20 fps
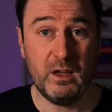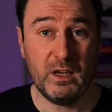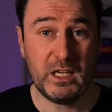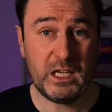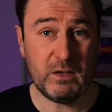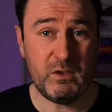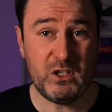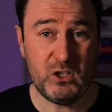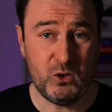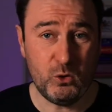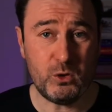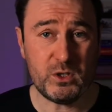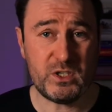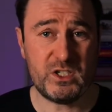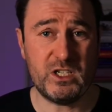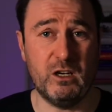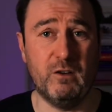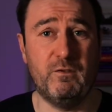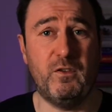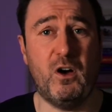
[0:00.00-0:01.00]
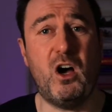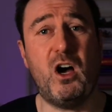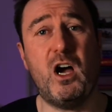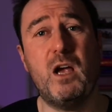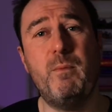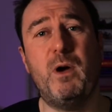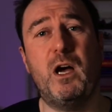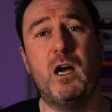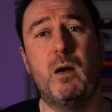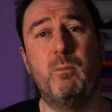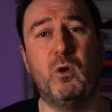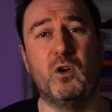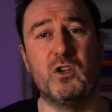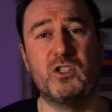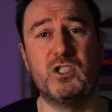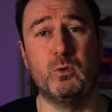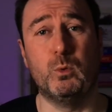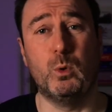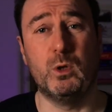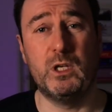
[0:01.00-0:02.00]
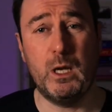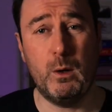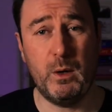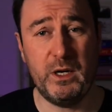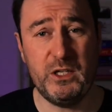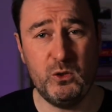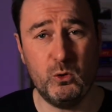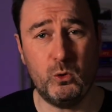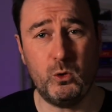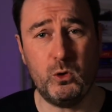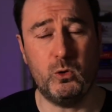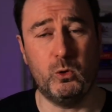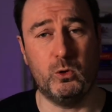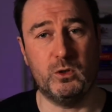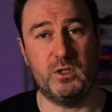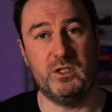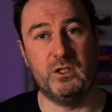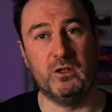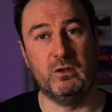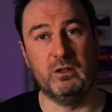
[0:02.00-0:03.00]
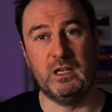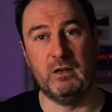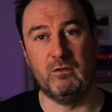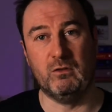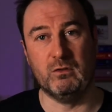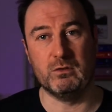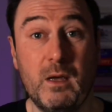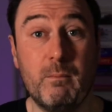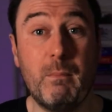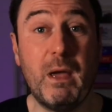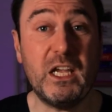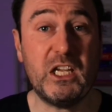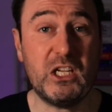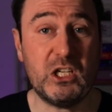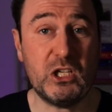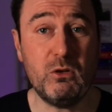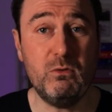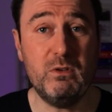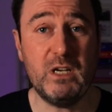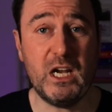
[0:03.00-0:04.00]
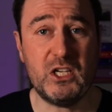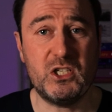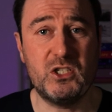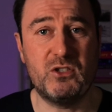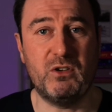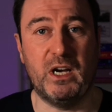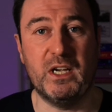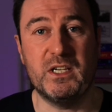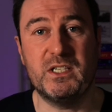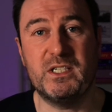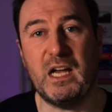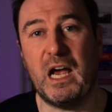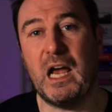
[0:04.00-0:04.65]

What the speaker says: But giving yourself a high power posture will lower your cortisol levels, make you less stressed,